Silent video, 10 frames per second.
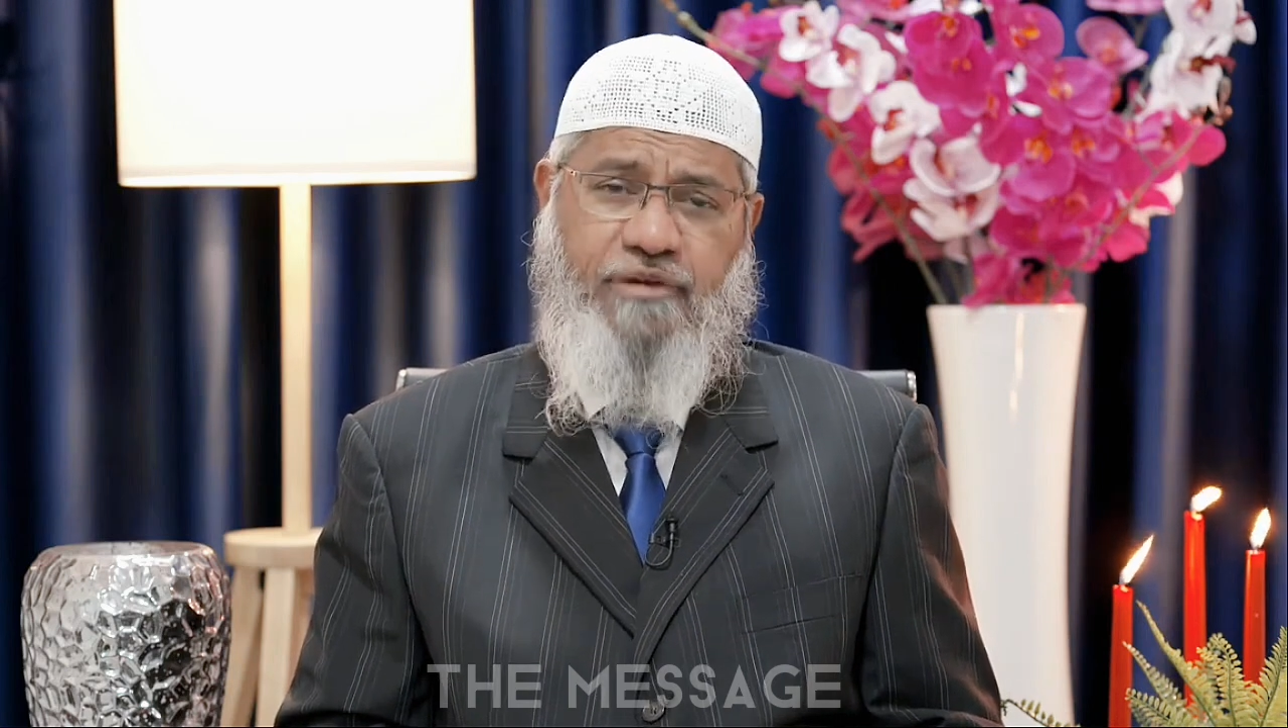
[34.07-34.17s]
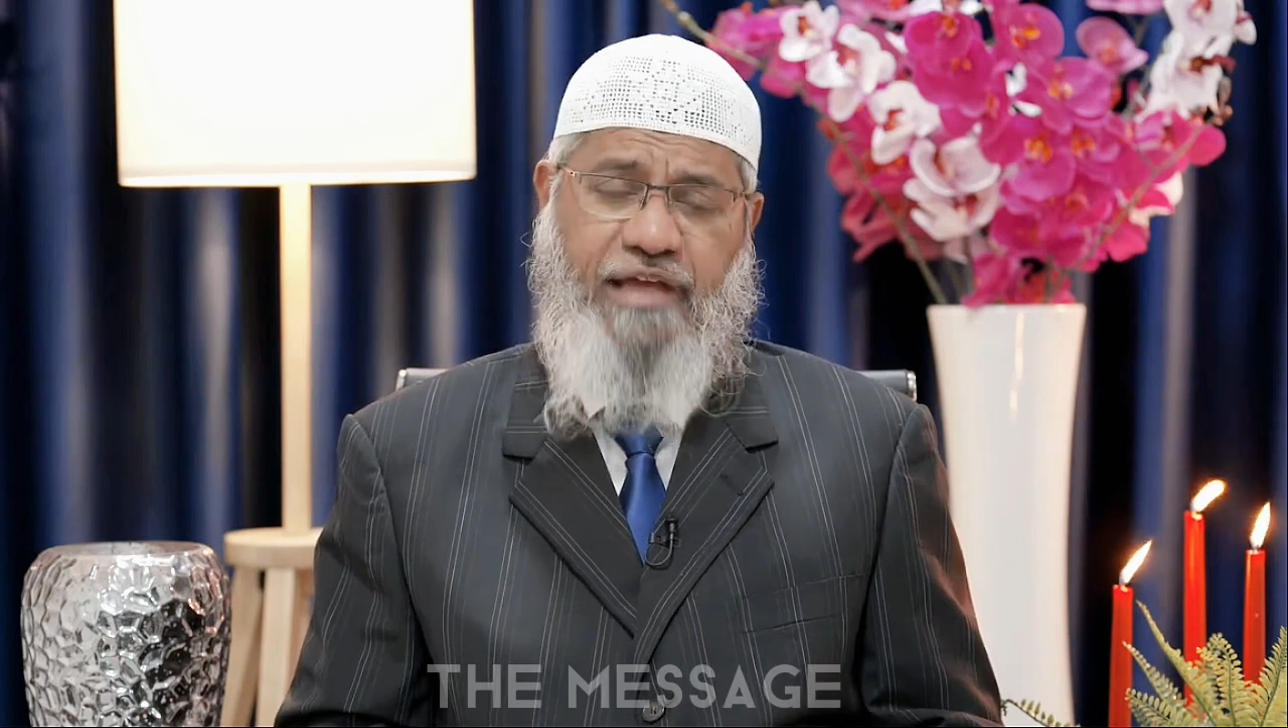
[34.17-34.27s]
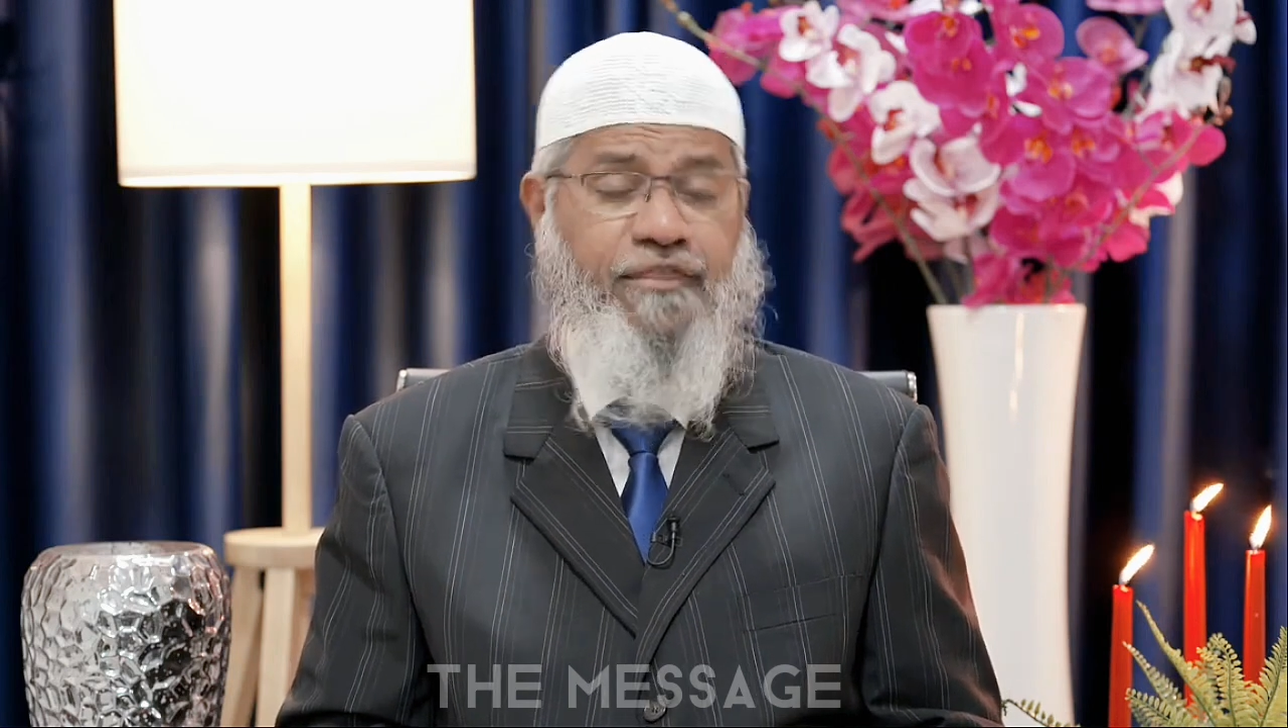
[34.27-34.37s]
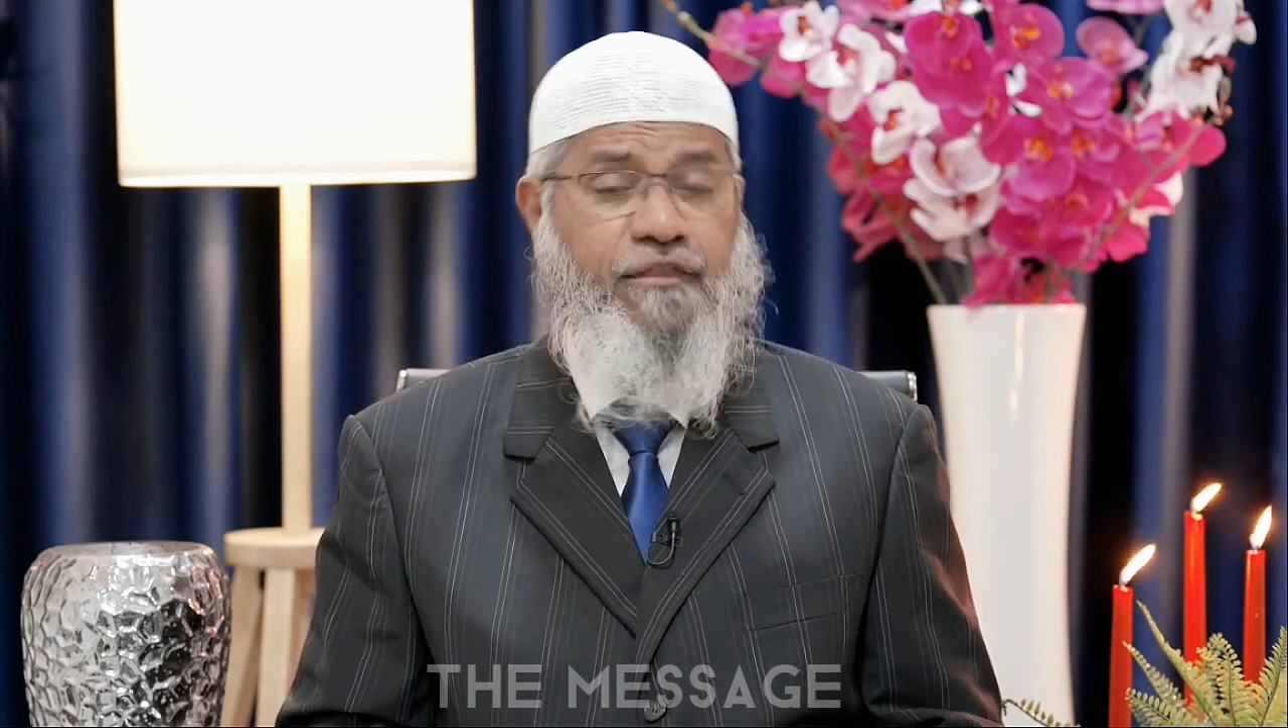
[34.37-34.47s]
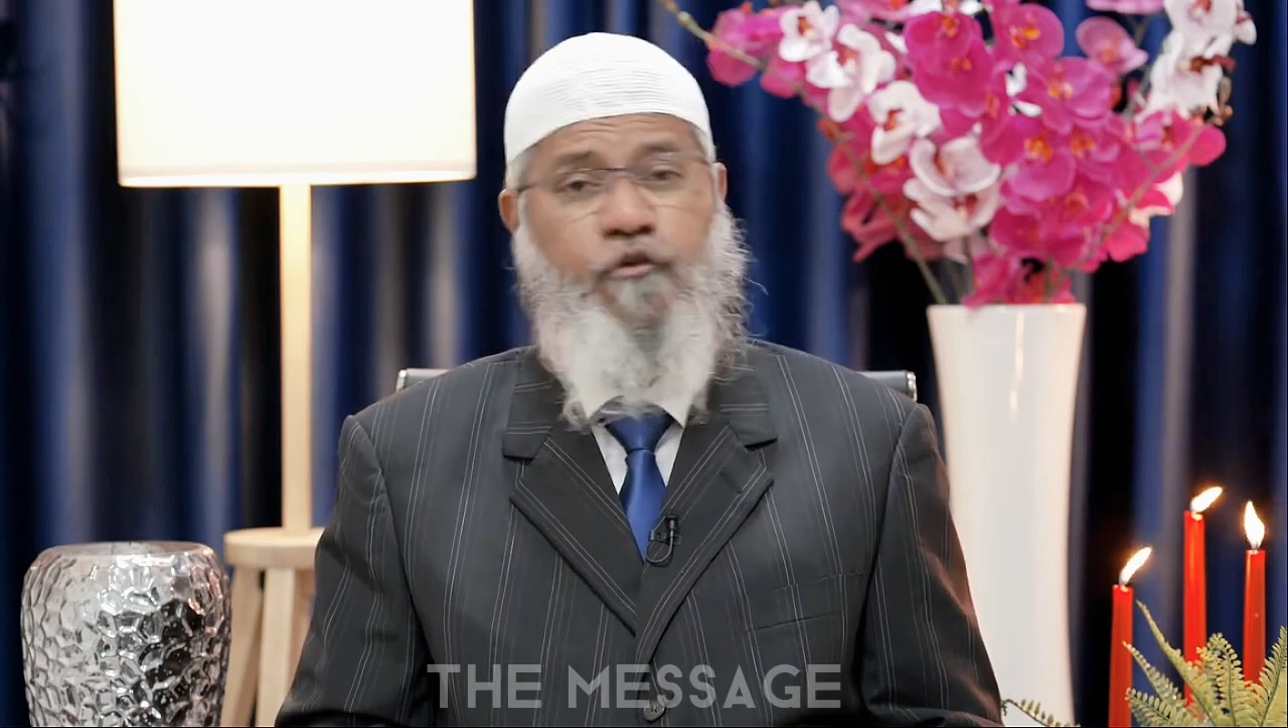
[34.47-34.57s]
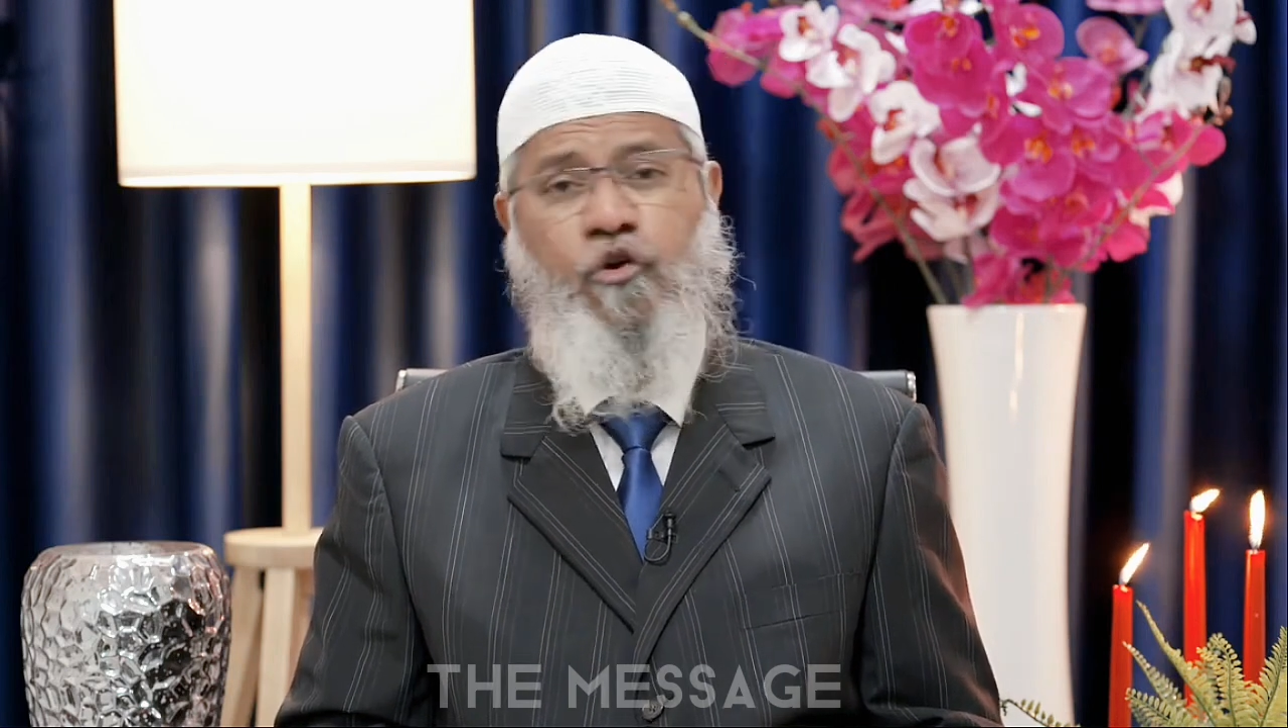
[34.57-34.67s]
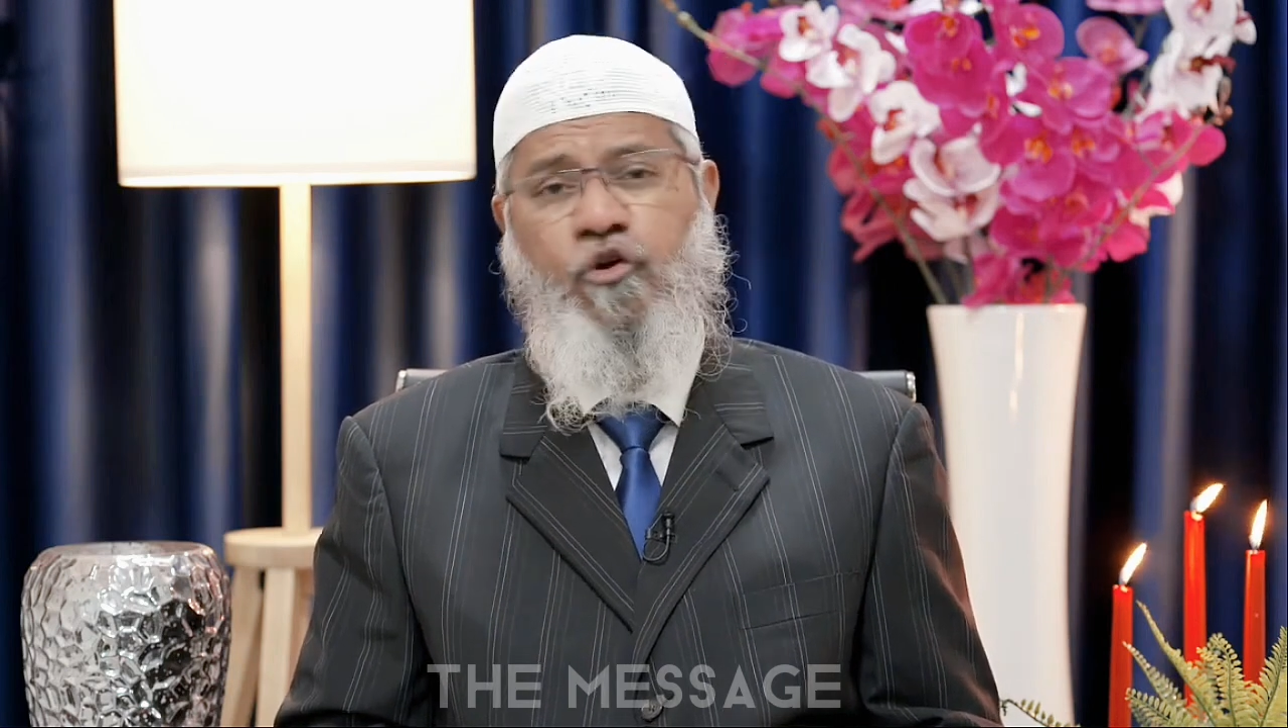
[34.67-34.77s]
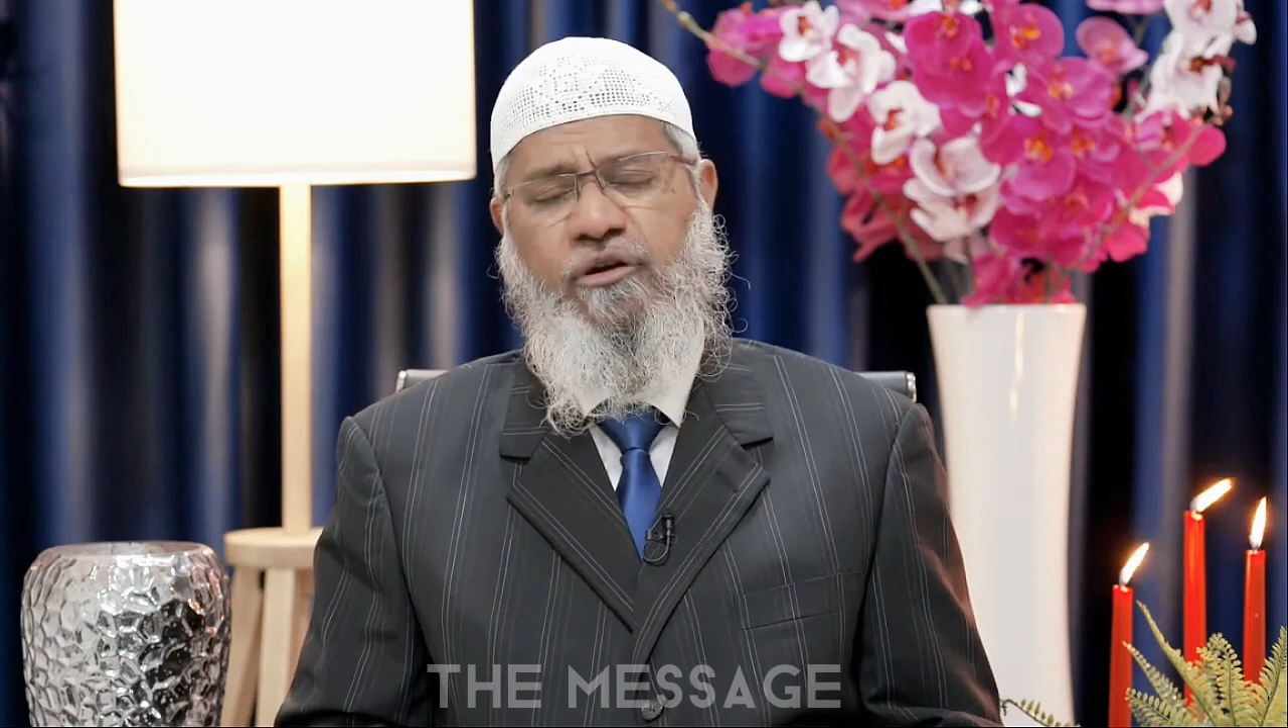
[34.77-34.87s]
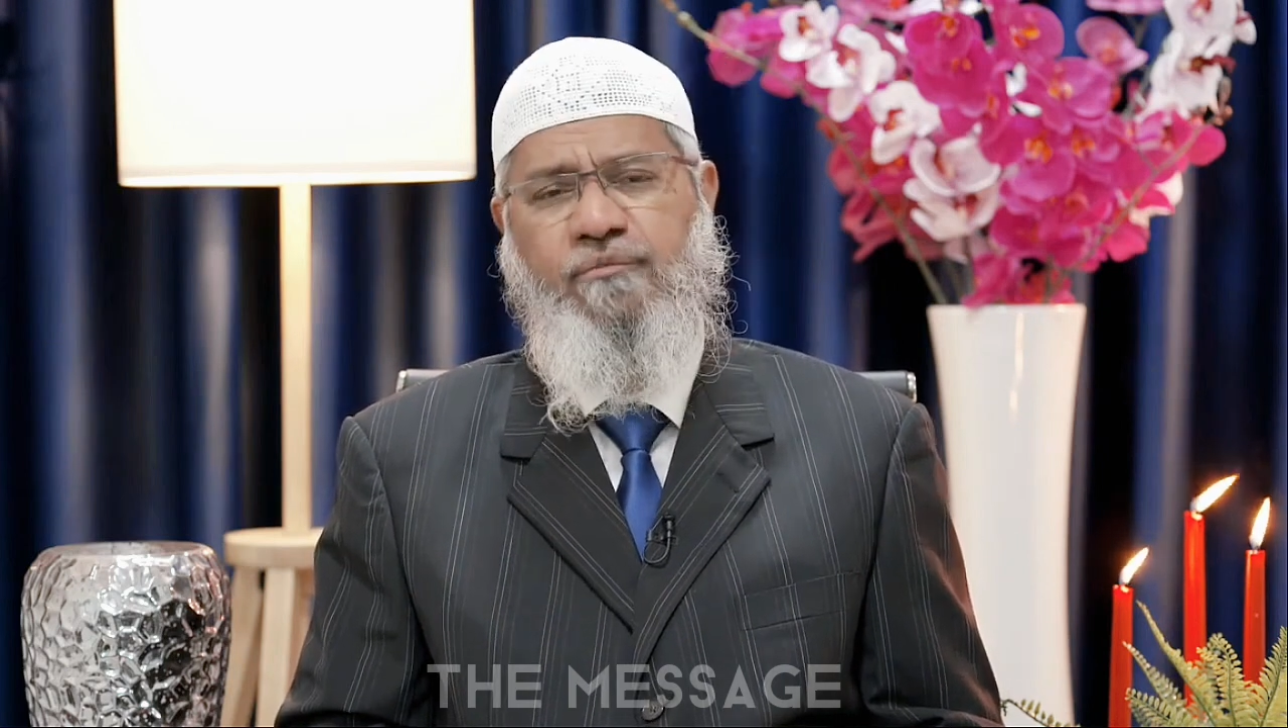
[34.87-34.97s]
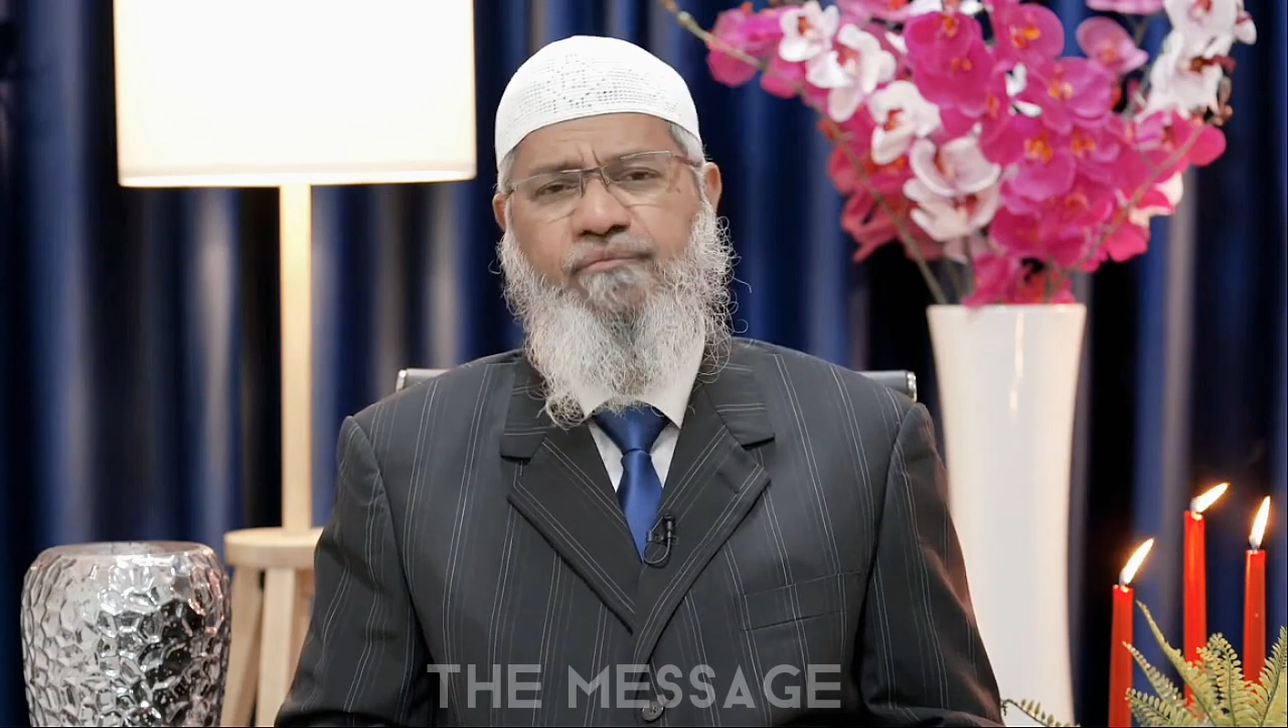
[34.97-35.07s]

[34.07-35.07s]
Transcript: and the Pharaoh.